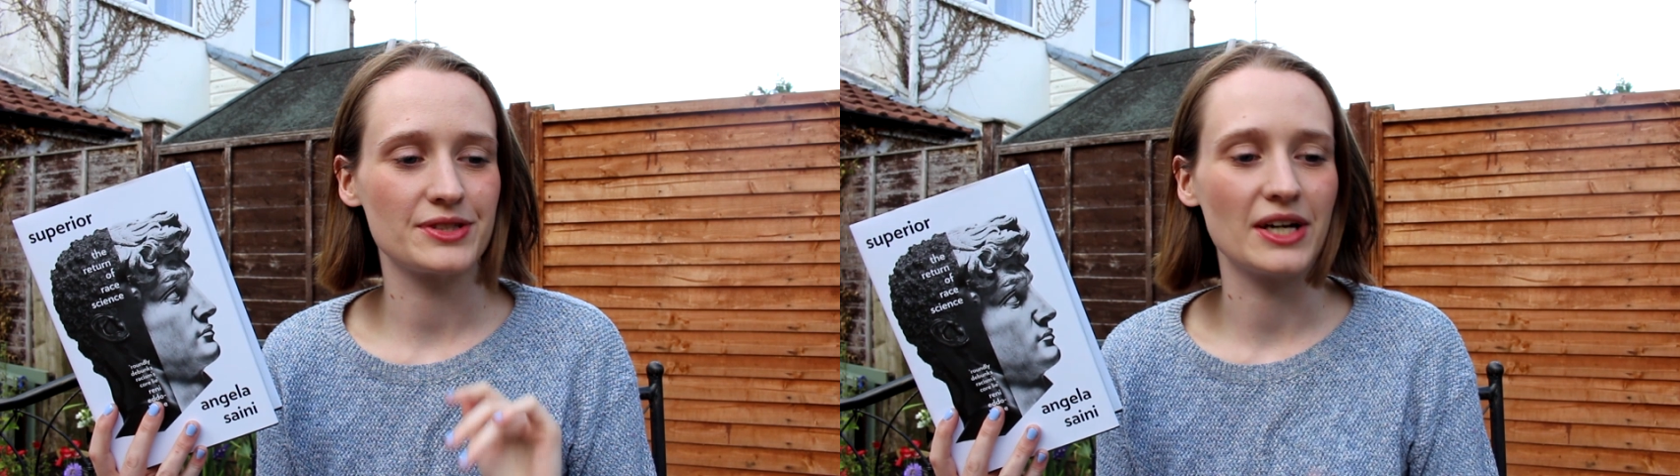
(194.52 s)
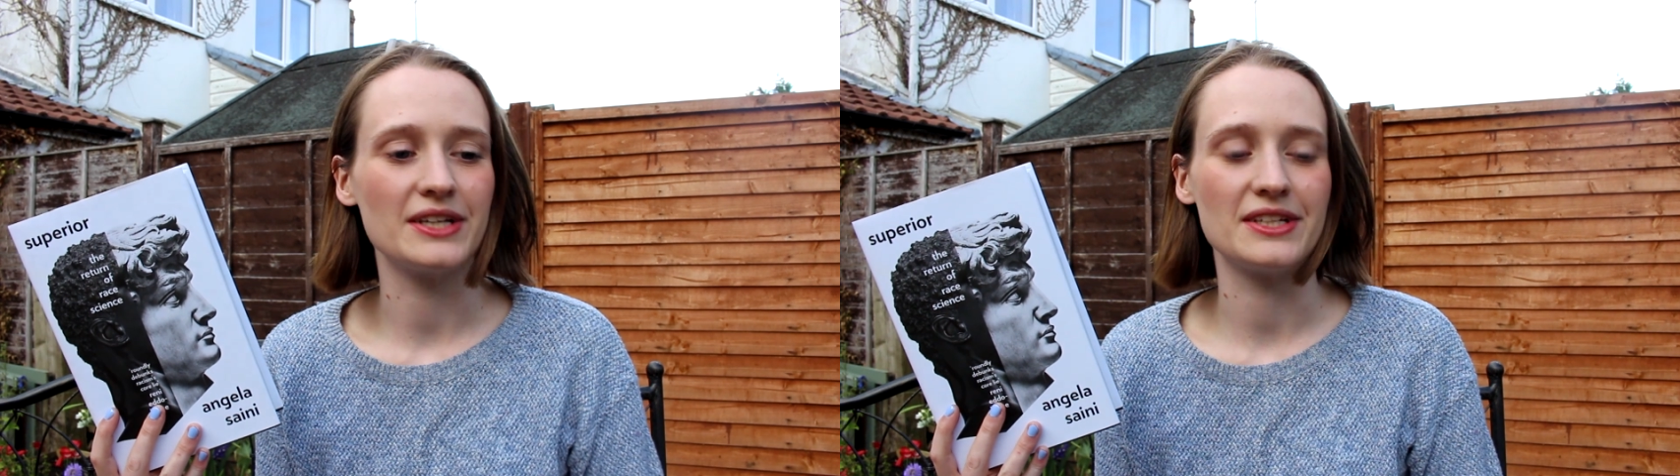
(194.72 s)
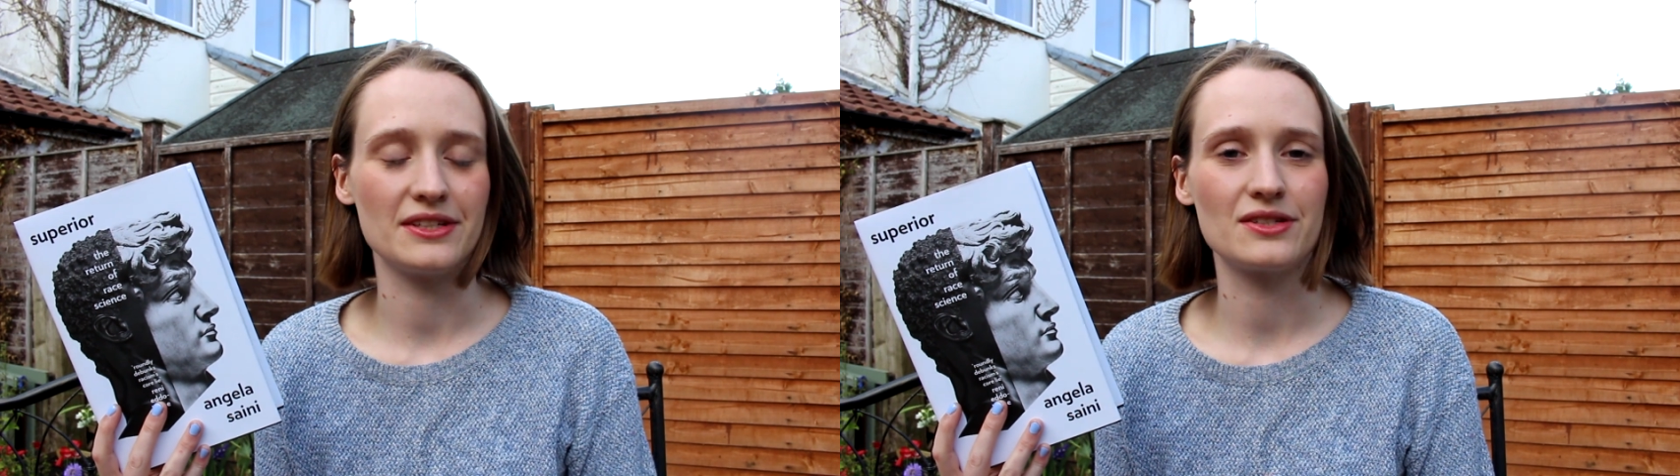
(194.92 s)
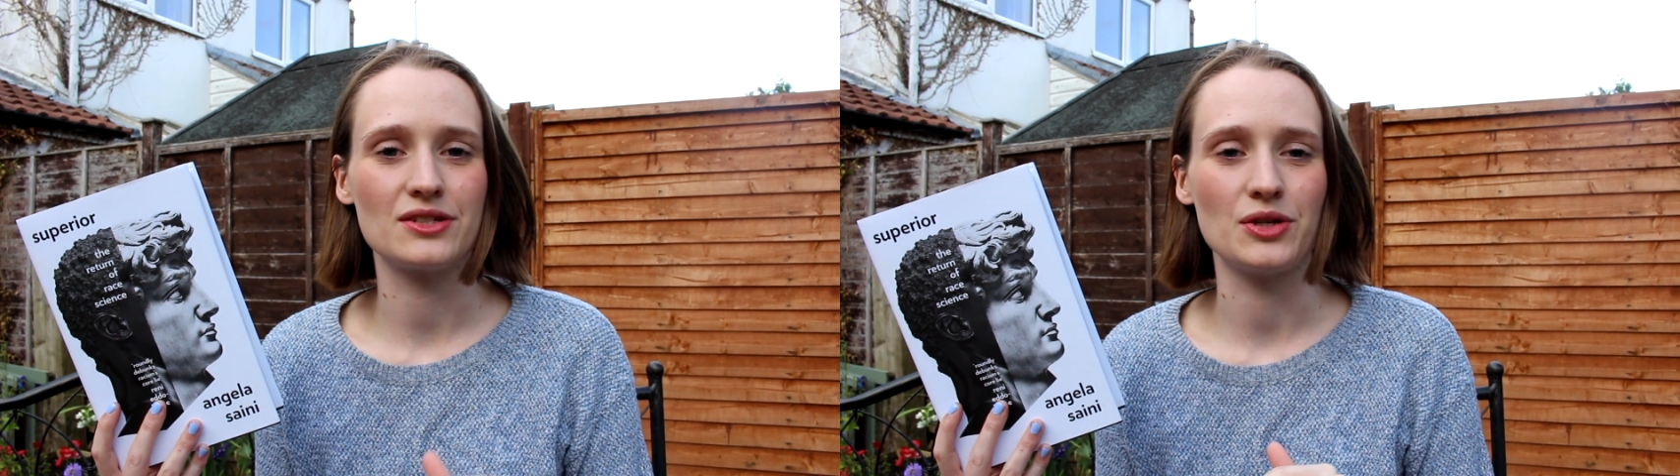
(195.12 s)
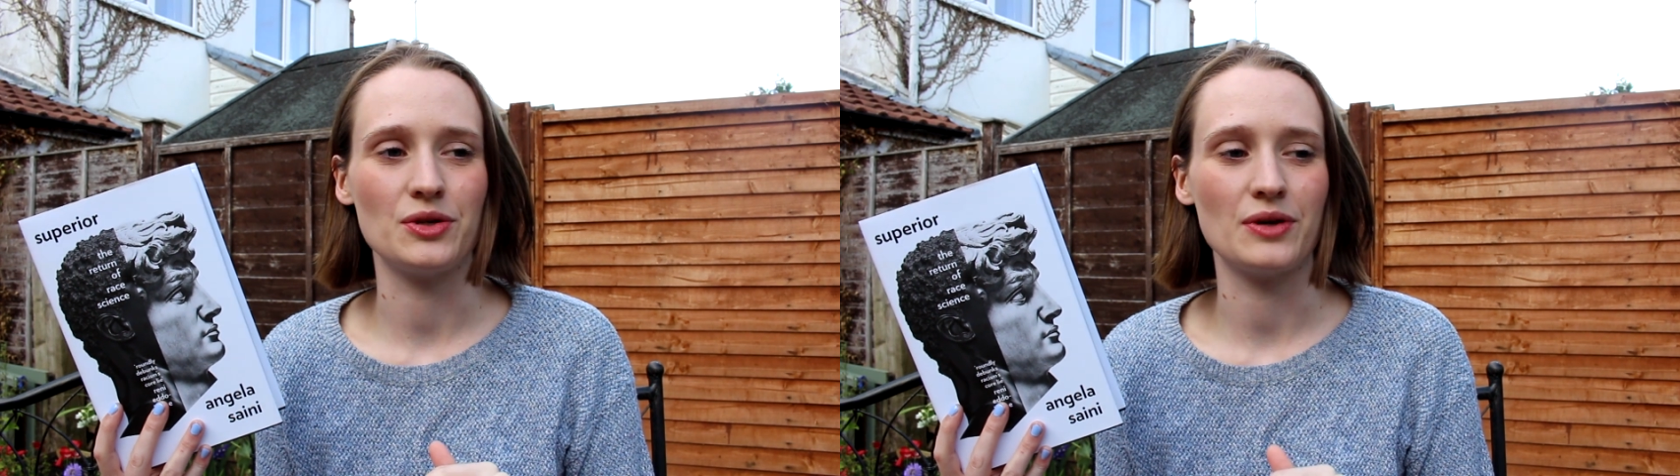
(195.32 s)

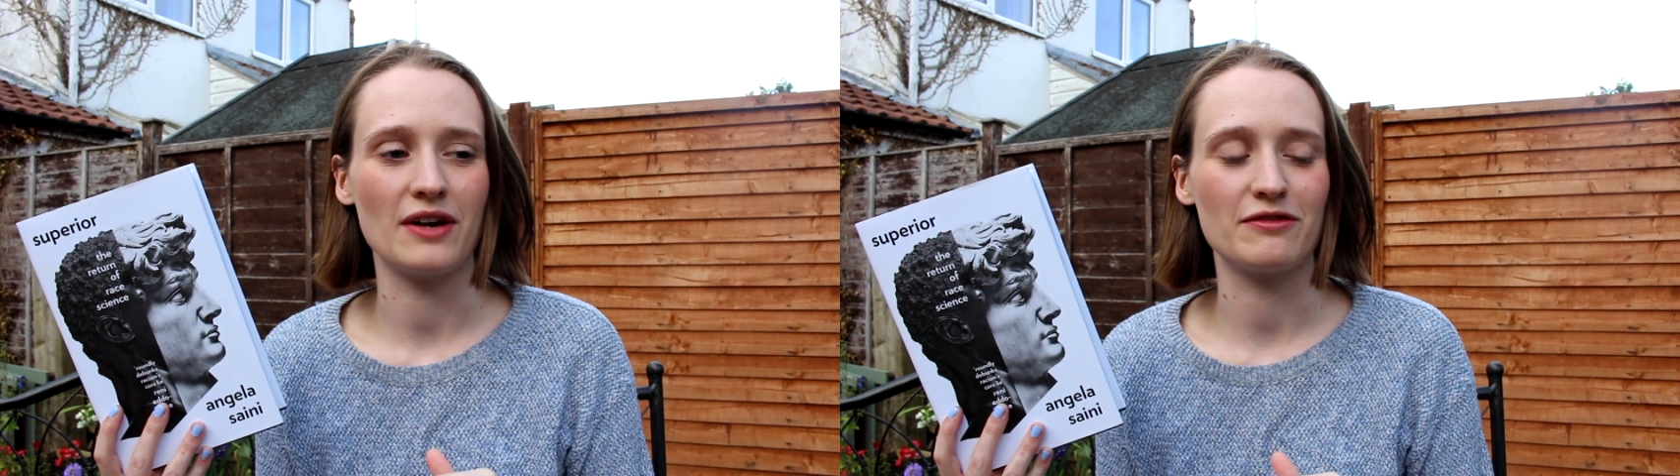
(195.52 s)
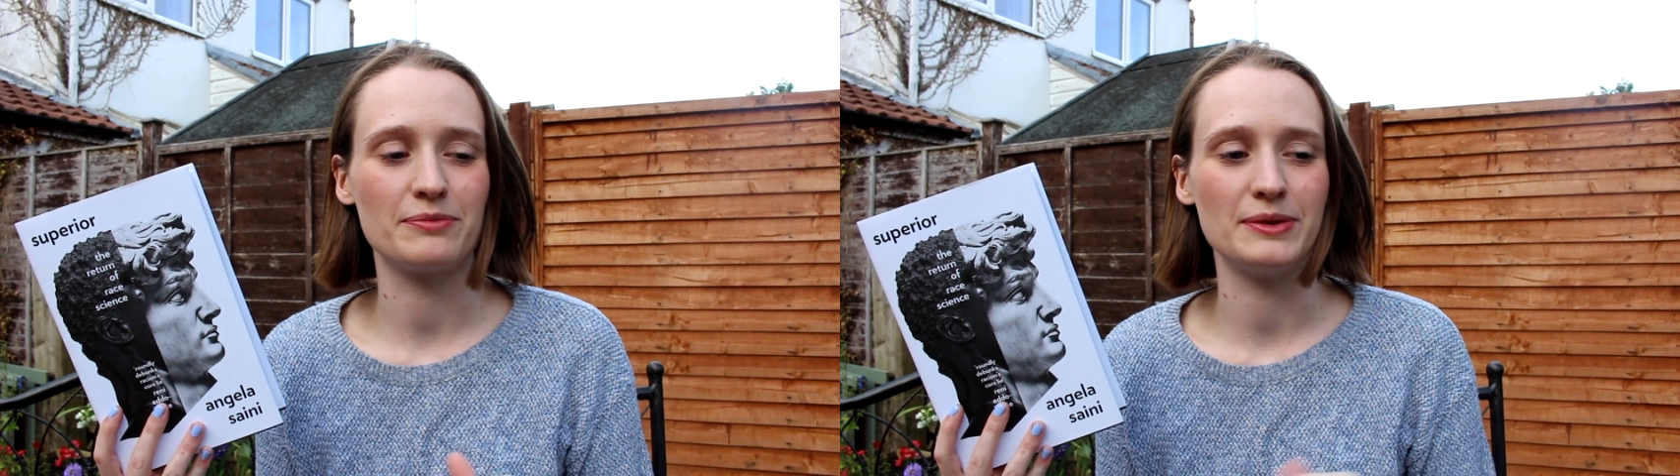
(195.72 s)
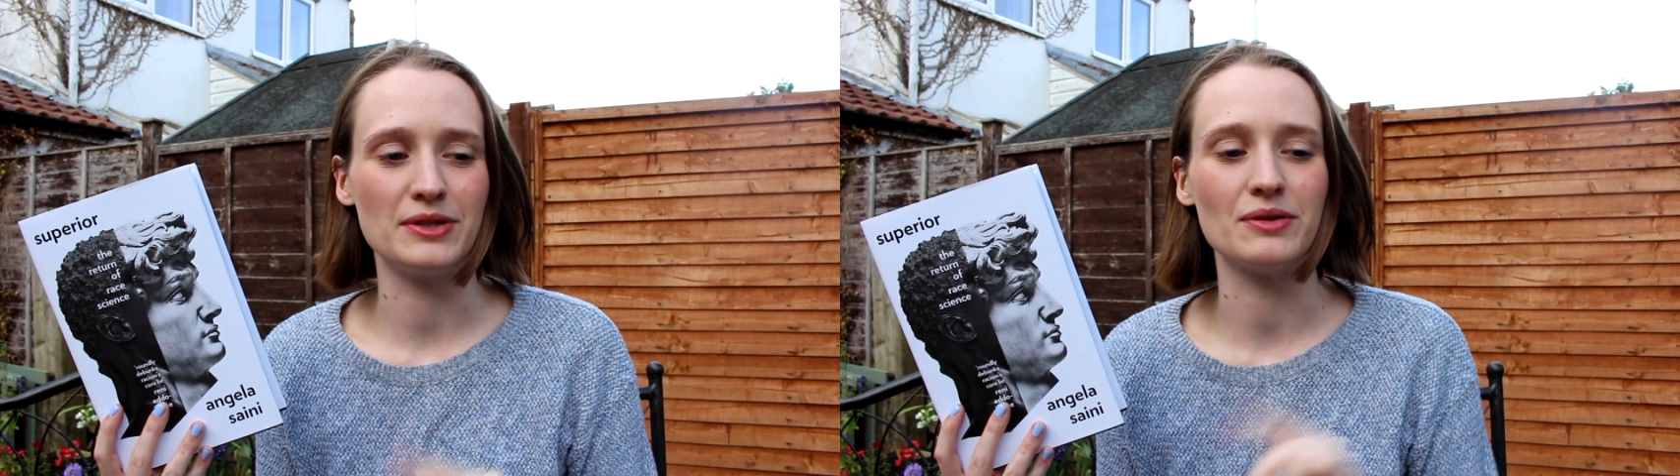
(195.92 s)
scientists who have been